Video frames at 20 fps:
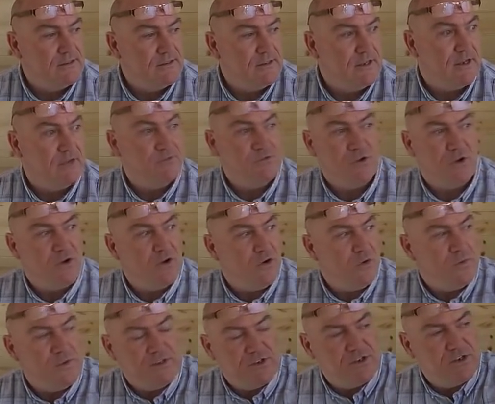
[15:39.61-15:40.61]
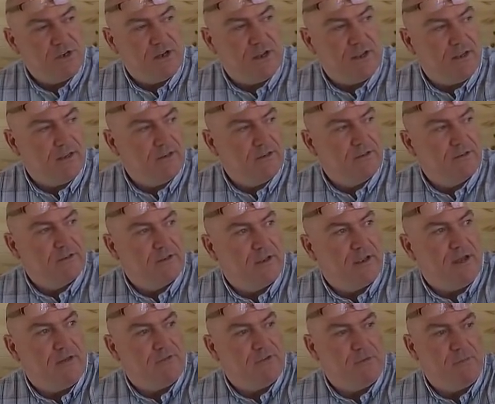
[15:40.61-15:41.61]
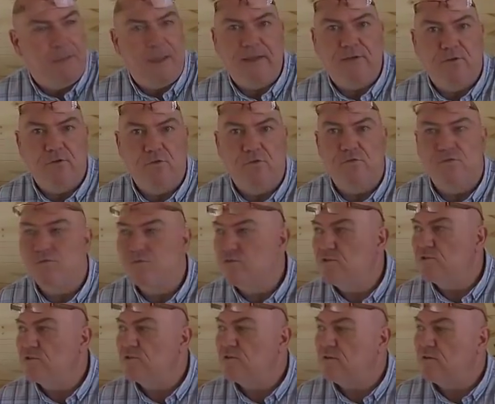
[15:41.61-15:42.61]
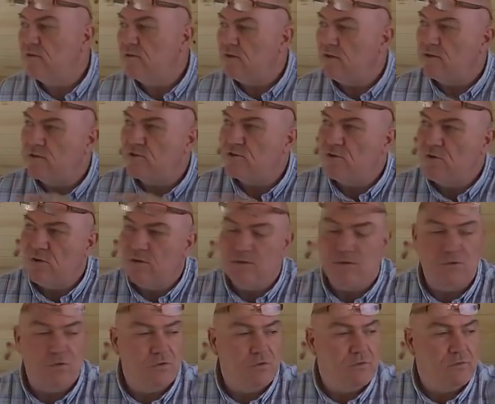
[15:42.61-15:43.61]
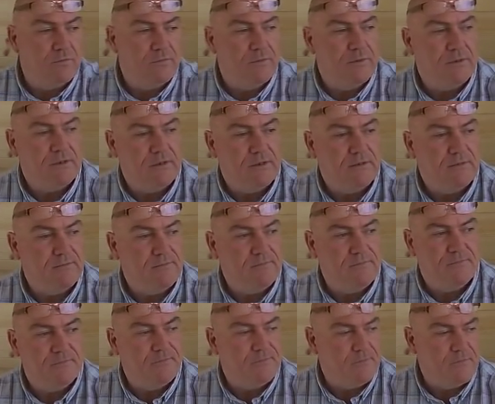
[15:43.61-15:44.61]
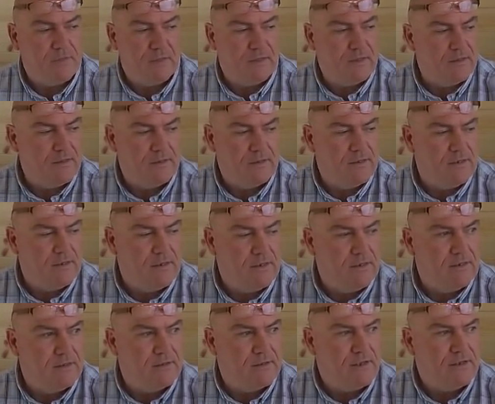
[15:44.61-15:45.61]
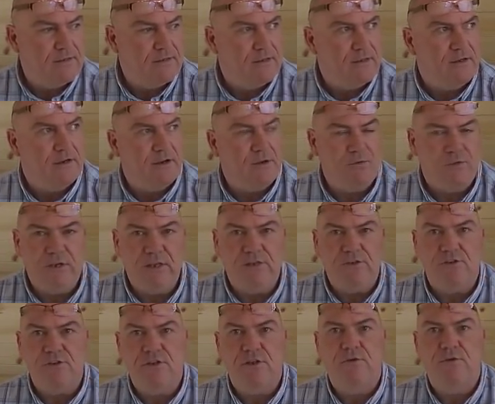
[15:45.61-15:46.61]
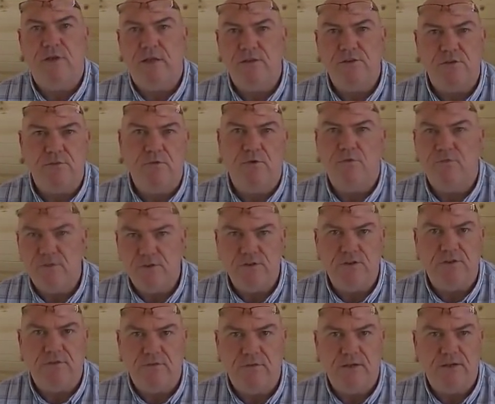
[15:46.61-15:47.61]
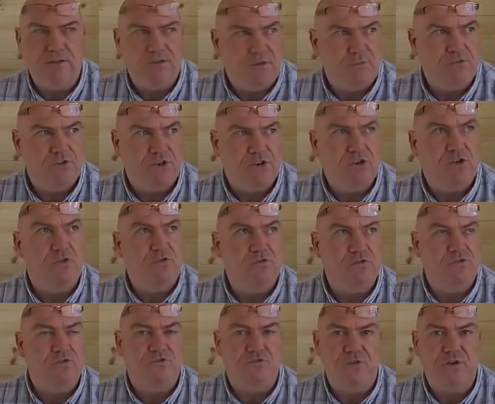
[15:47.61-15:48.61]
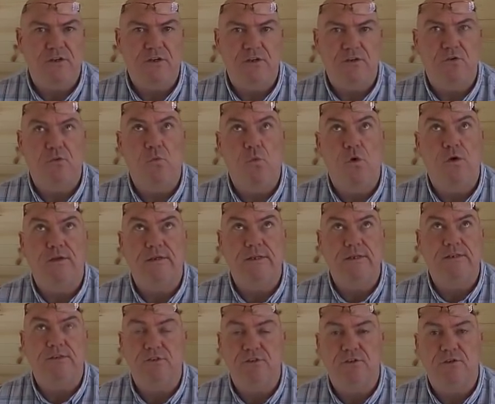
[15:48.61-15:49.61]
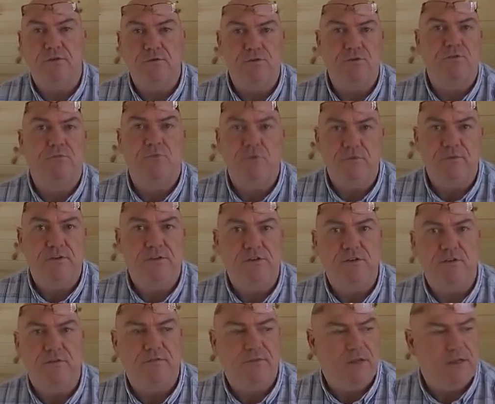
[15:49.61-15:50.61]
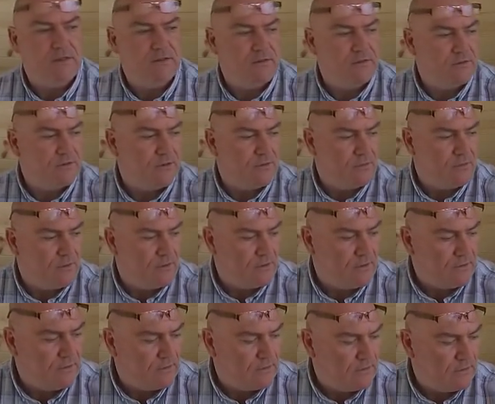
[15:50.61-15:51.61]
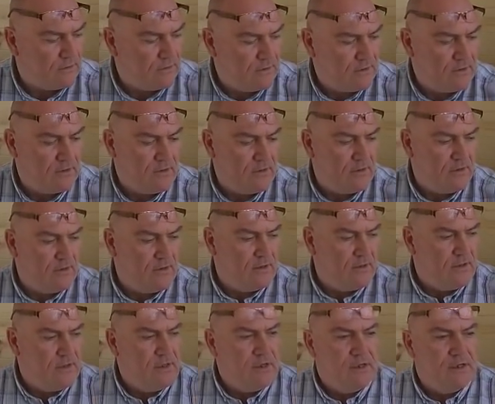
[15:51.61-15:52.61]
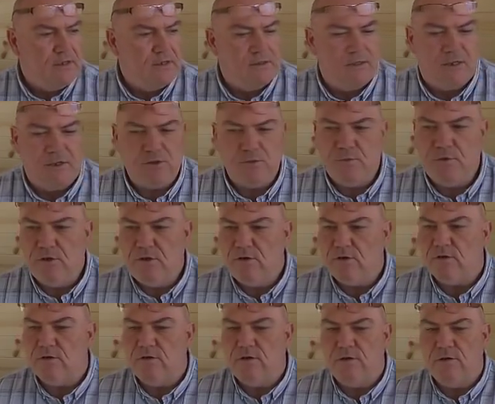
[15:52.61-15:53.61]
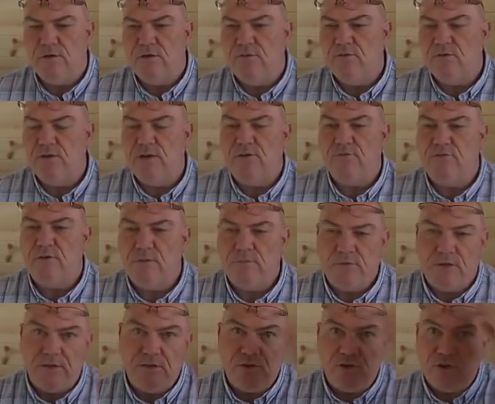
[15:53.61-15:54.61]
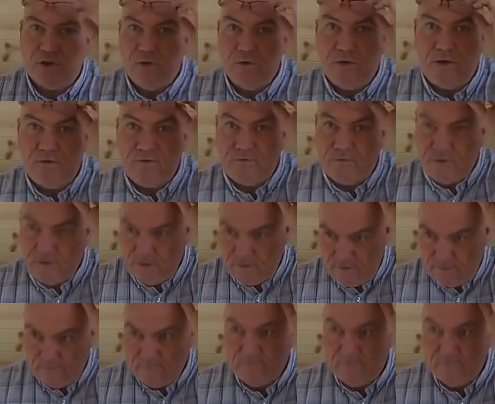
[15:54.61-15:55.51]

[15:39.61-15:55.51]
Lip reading: I've got to insulate and cover the back doors and the side door, but that I don't need to do that to move into the van, so I'm just concentrating on what I need to do to move into the van. So that's me lot. I'll give you another update soon, hopefully.